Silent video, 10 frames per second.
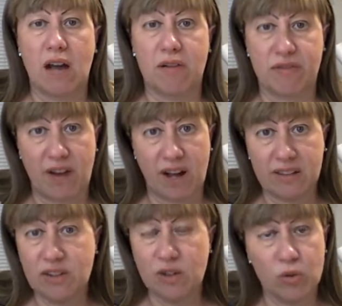A
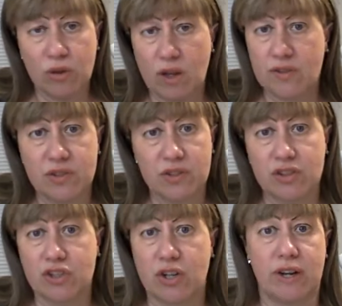father who loves
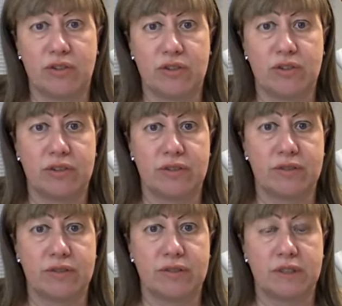her child
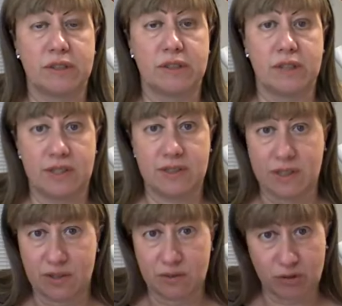and
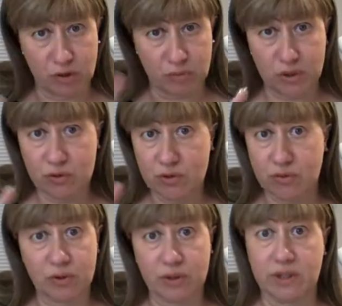says, If you're
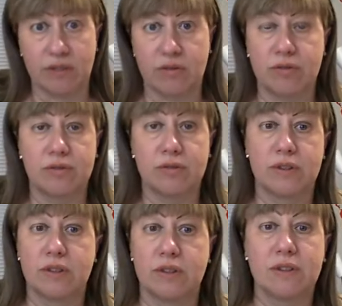abused, forgive.
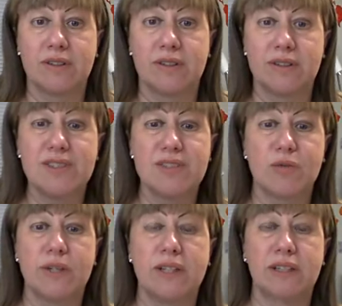This
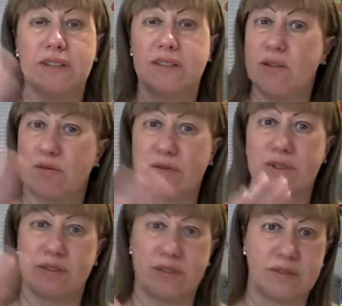is really
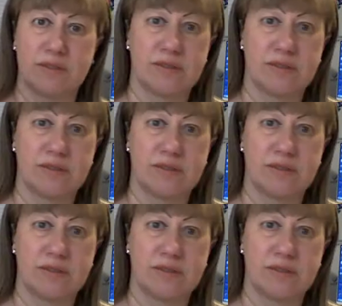different